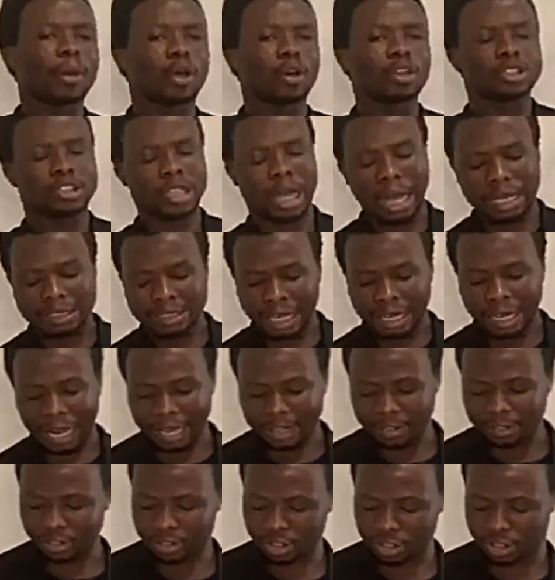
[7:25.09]
Because
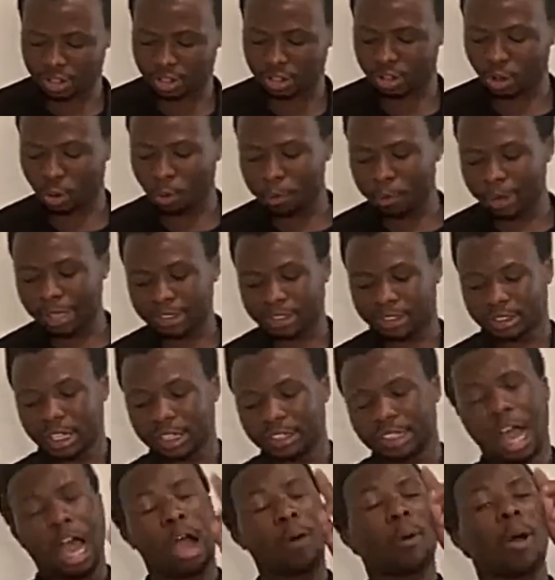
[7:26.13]
underline this, the woman
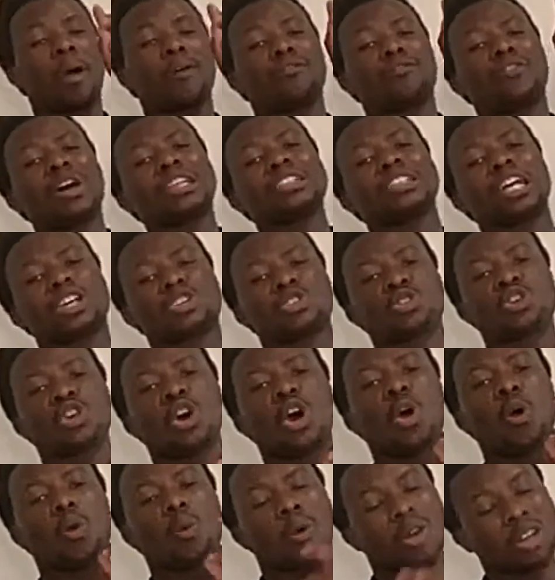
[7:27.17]
said our
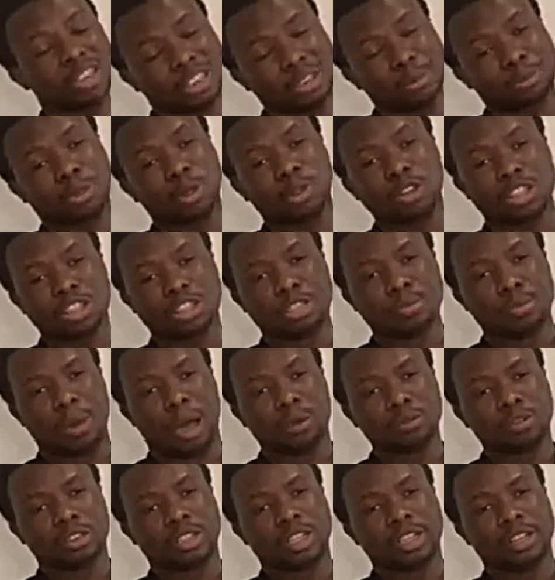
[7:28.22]
fathers worshipped on this
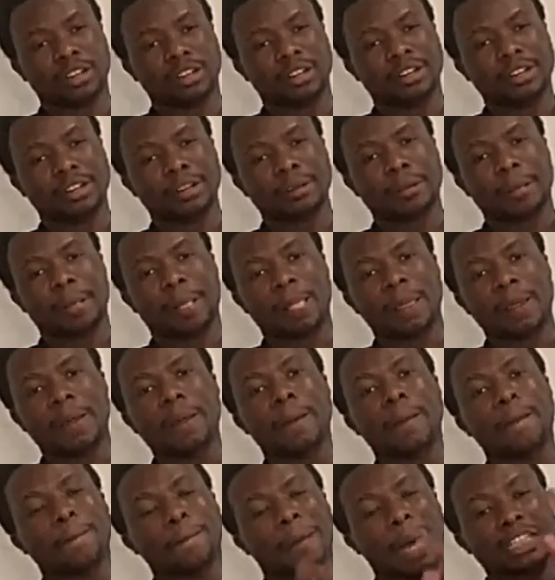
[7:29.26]

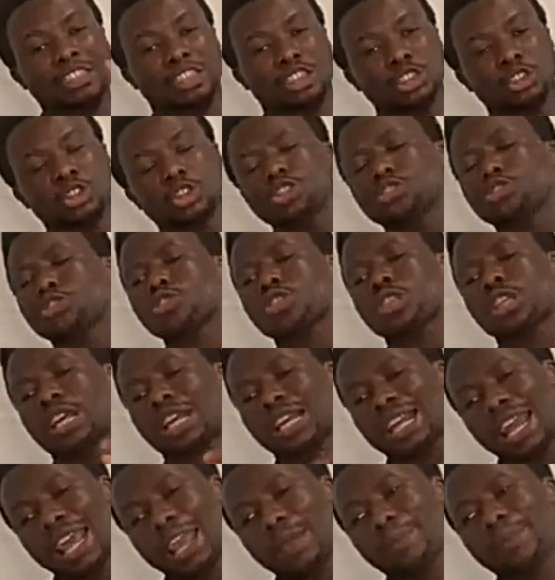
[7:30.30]
mountain, but you just
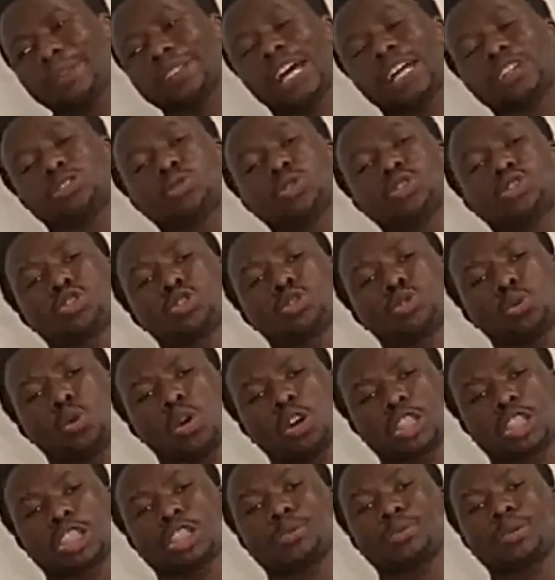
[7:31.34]
claim that we should
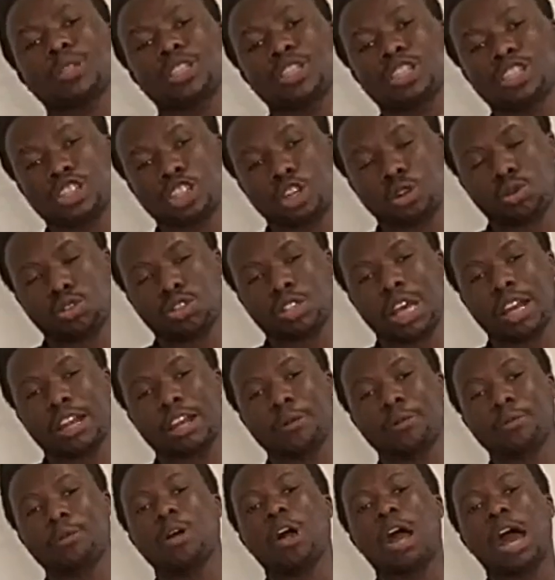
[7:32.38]
worship in
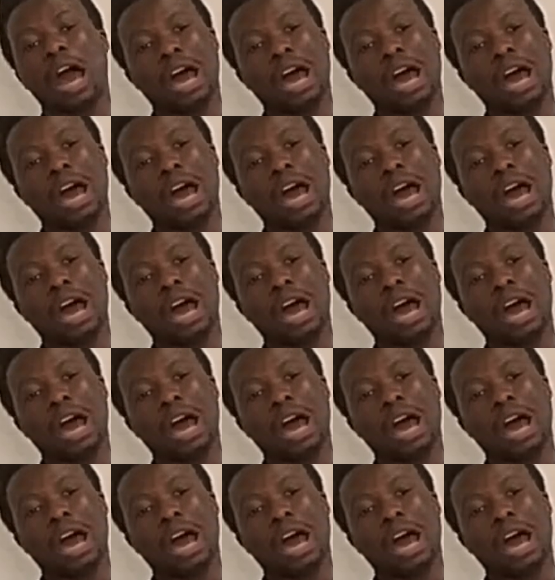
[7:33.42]
Jerusalem.